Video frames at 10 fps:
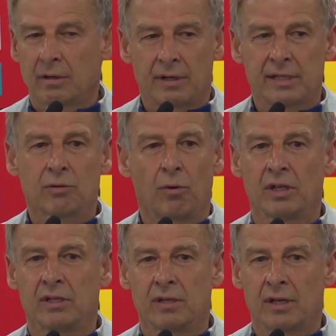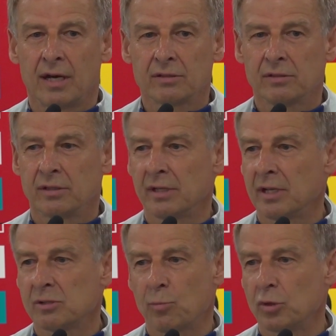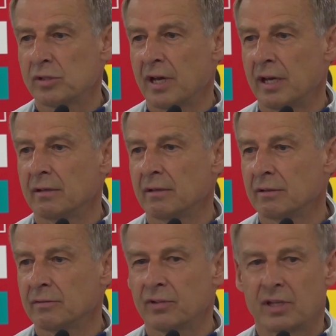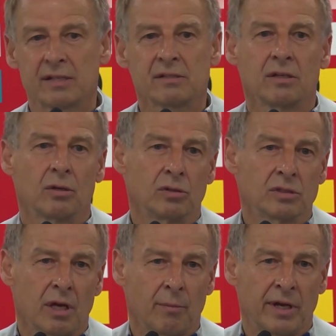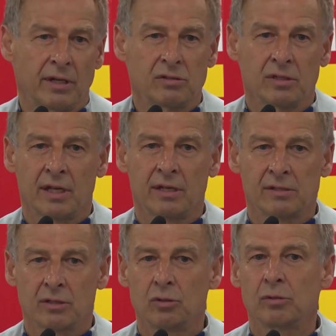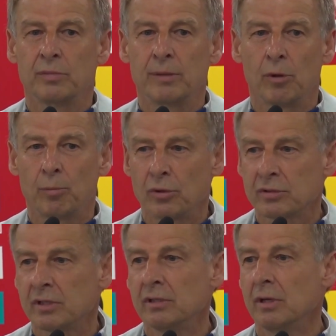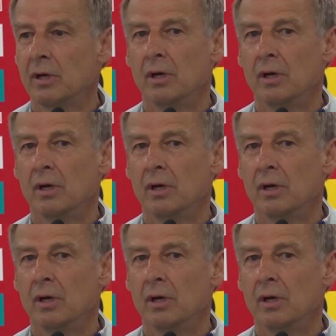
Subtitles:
less quality than Arsenal in their Spurs side. Has a fantastic coach now, a manager that is a good people person.